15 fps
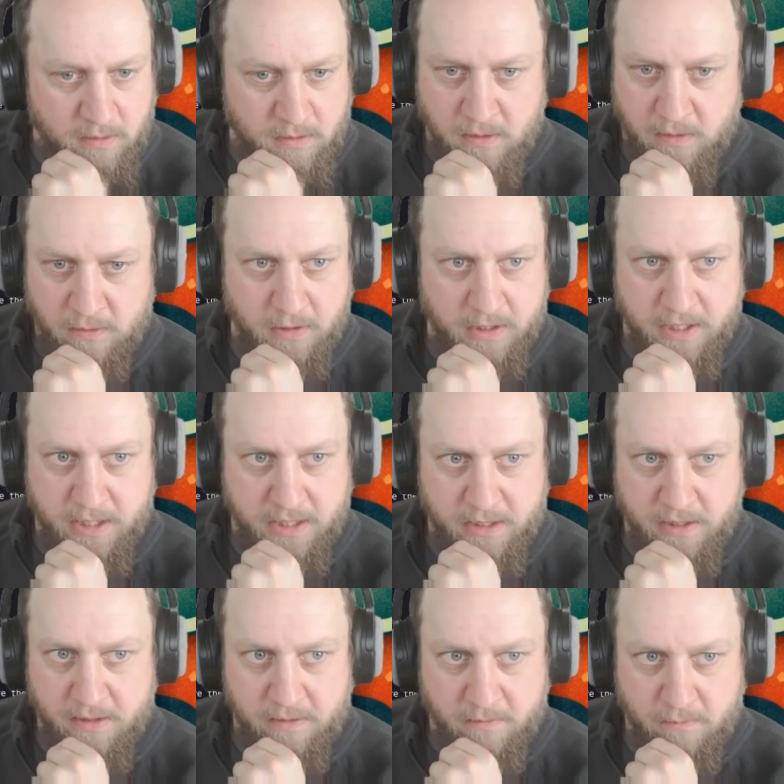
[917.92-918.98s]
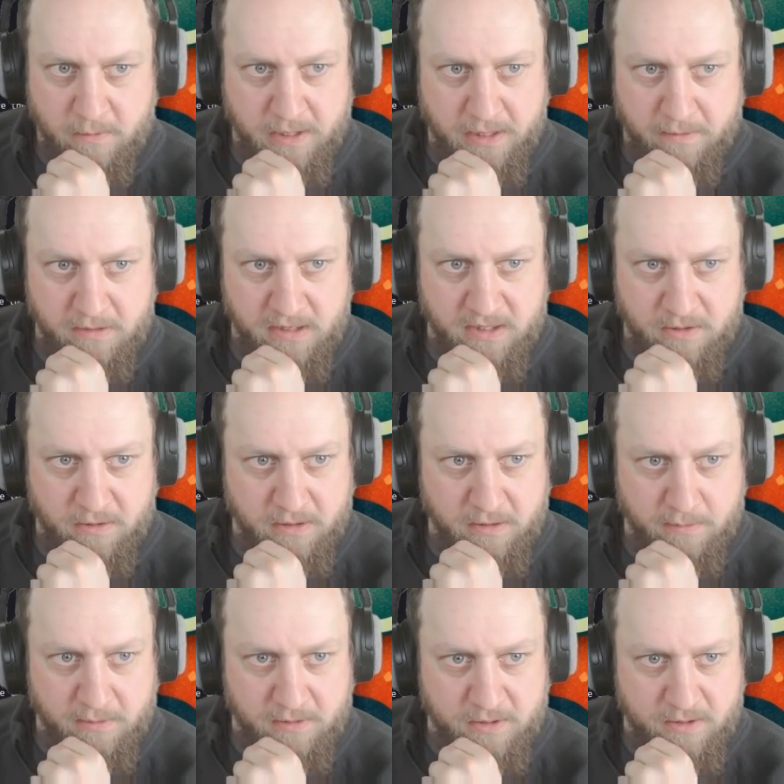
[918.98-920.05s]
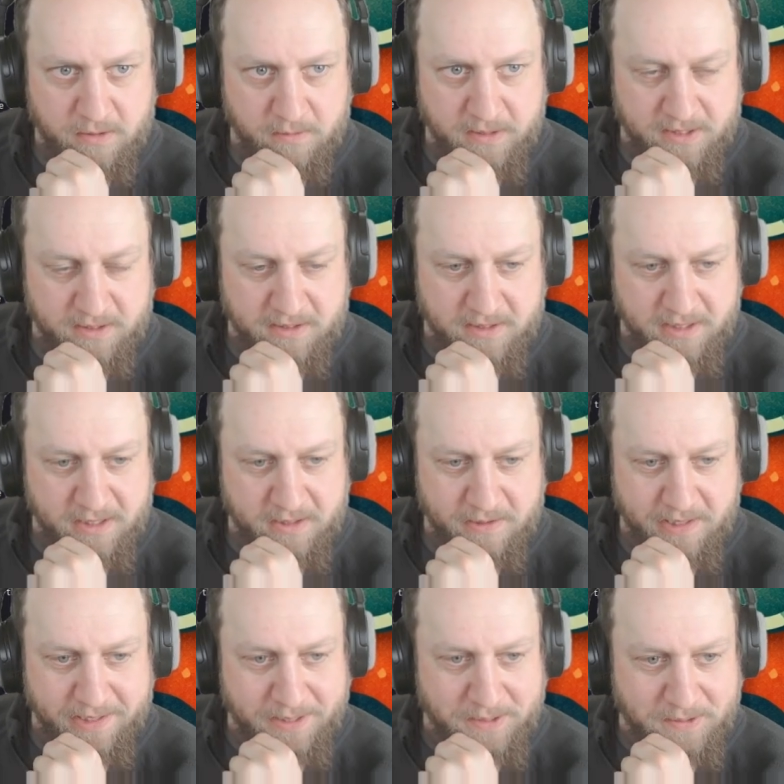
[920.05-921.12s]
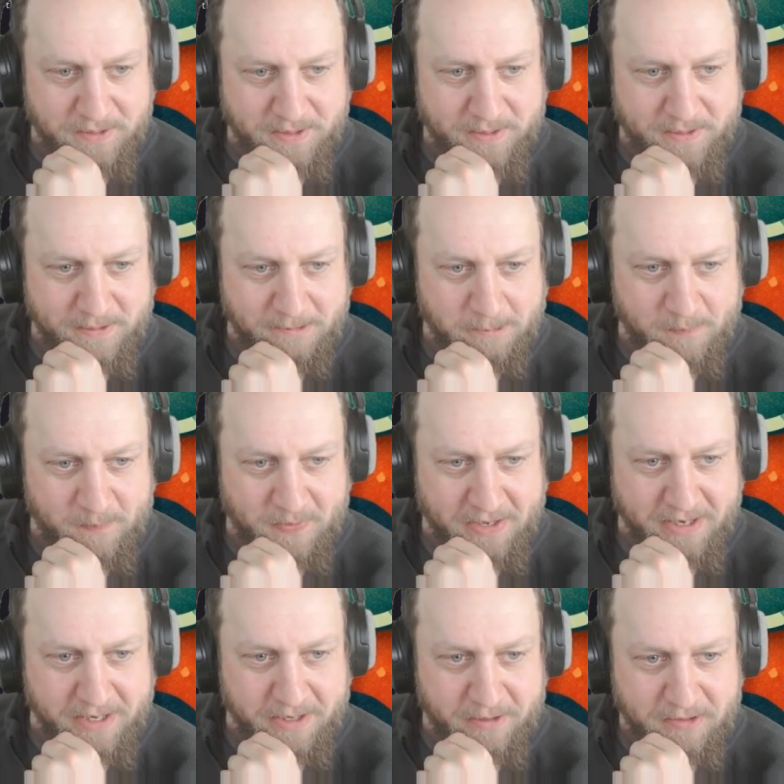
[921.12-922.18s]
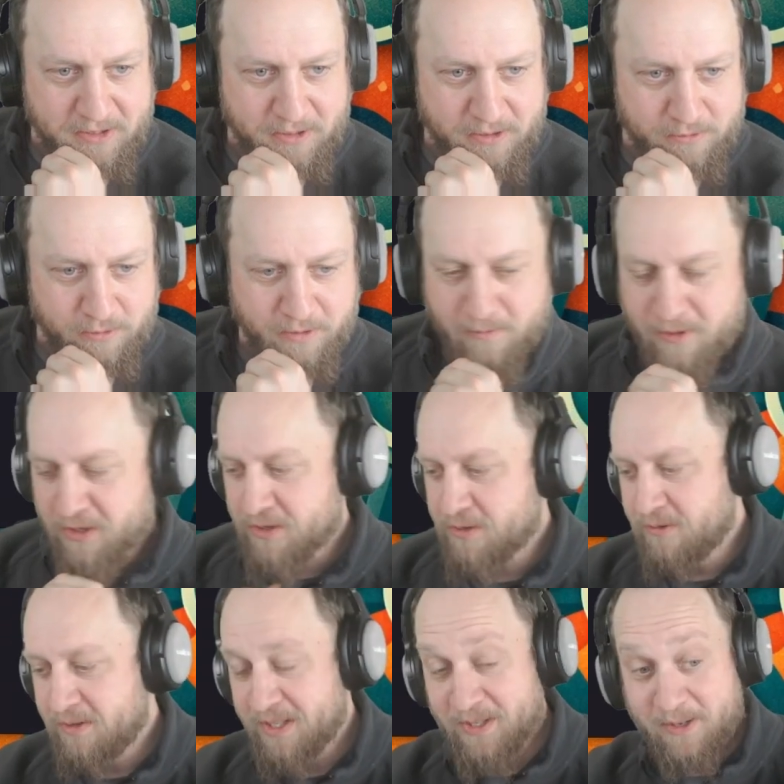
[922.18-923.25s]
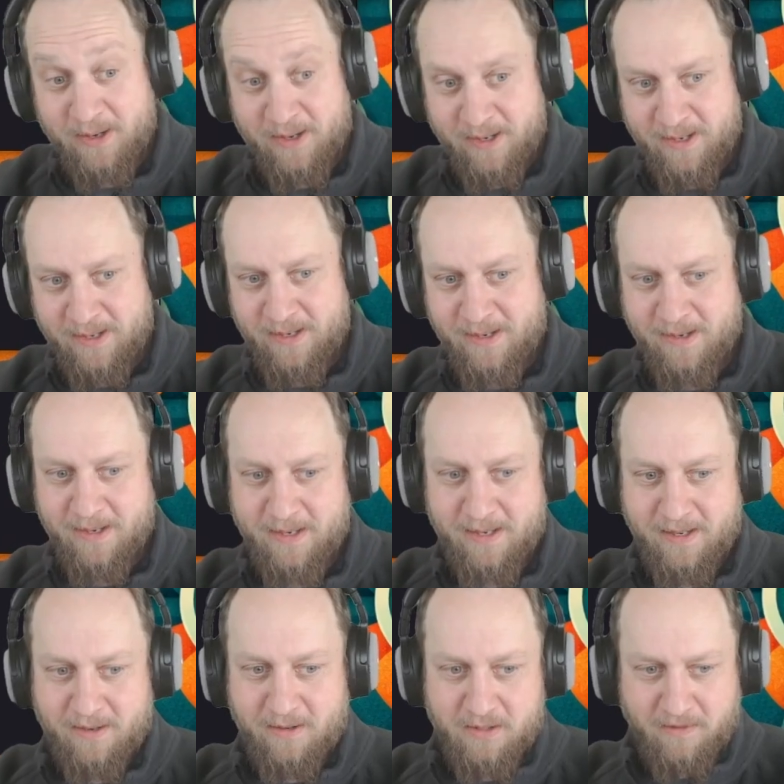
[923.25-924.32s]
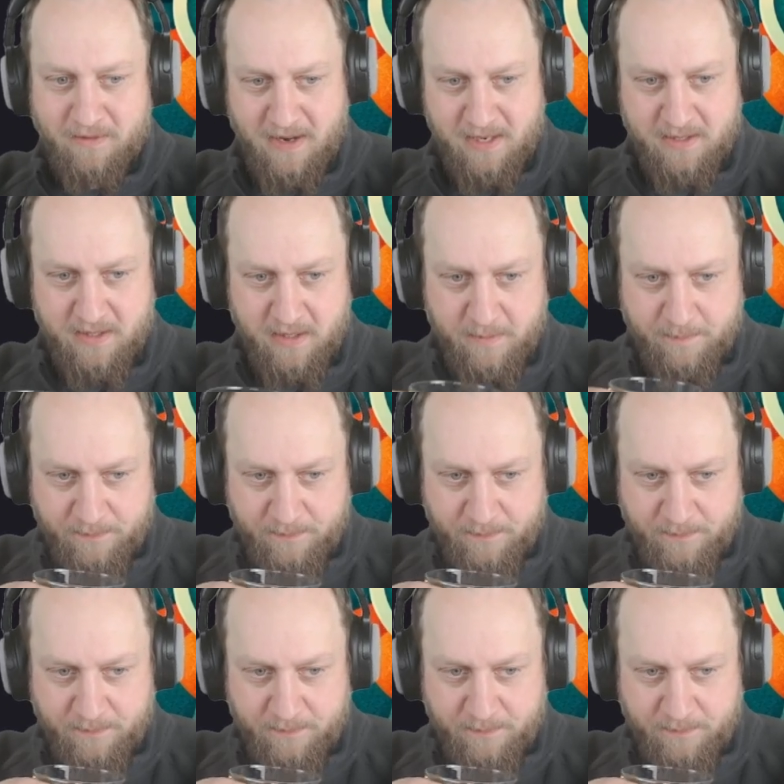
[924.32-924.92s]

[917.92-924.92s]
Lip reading: Okay, why are we talking about tweets now? I don't know. I also do not want to read all those files here.